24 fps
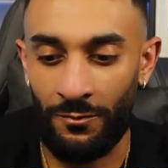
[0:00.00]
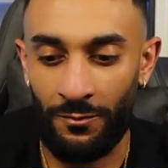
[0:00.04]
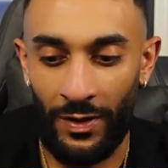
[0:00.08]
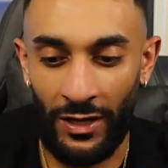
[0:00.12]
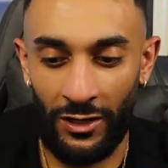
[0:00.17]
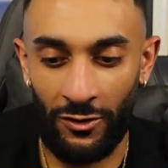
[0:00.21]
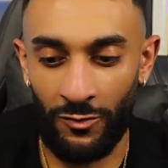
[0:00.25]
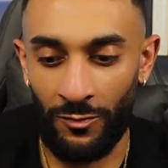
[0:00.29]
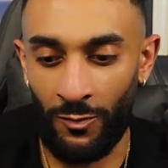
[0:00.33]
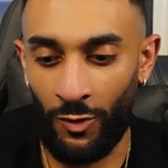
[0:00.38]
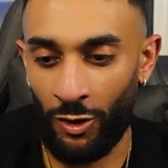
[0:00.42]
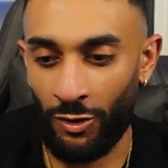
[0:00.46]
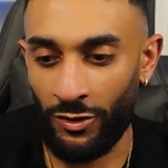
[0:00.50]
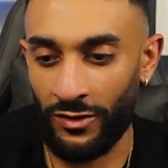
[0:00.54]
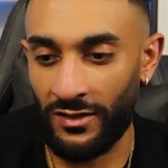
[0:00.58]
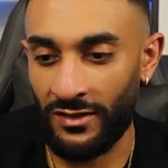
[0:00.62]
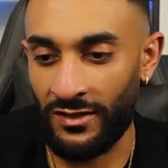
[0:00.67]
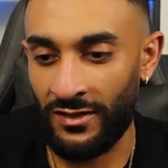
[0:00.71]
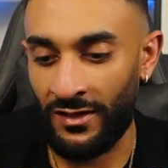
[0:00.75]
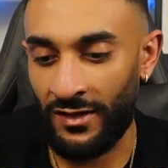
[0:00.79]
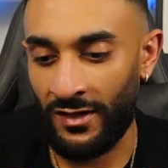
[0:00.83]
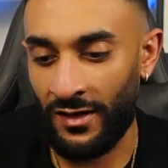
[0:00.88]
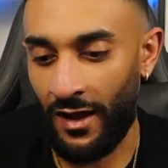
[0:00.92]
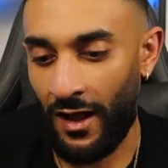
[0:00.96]
better
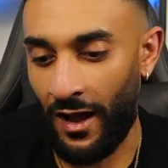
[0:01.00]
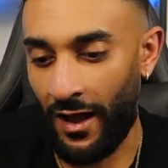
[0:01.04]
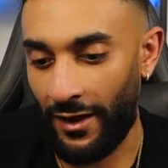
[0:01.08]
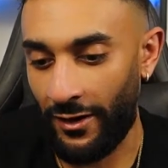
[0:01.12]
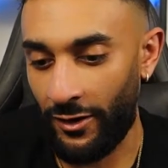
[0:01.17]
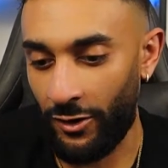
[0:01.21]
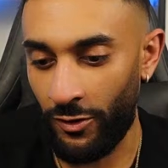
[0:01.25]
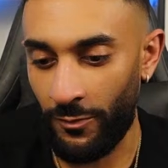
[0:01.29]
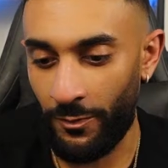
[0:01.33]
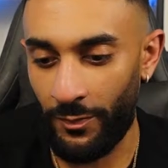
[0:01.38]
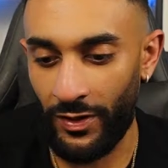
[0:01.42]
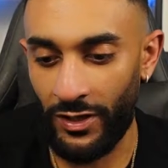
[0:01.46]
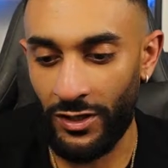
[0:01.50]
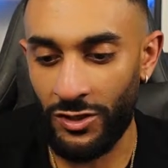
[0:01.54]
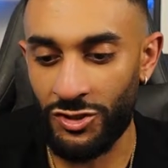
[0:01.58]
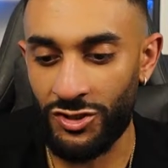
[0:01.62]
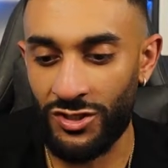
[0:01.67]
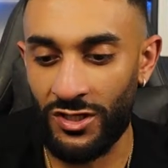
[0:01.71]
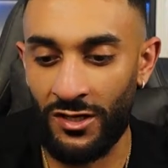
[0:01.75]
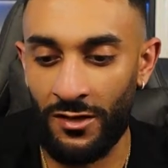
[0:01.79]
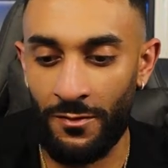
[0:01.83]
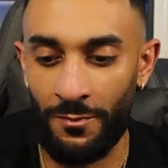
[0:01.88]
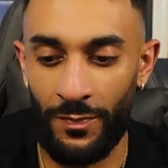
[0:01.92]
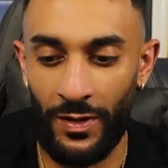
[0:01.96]
marketing, higher
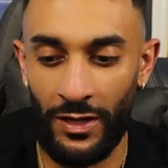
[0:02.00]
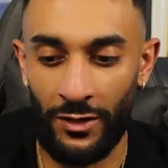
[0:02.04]
budget,